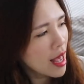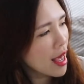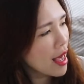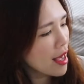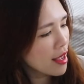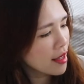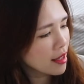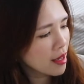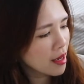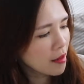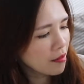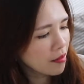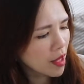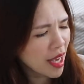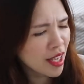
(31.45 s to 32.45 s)
and
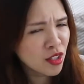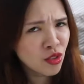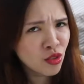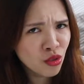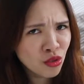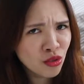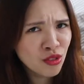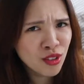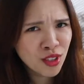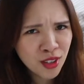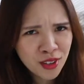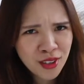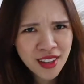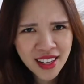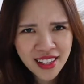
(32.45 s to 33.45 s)
I do
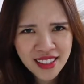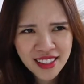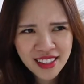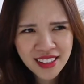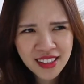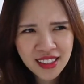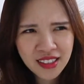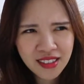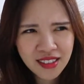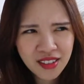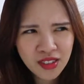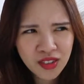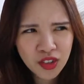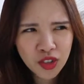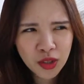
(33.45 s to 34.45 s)
know that in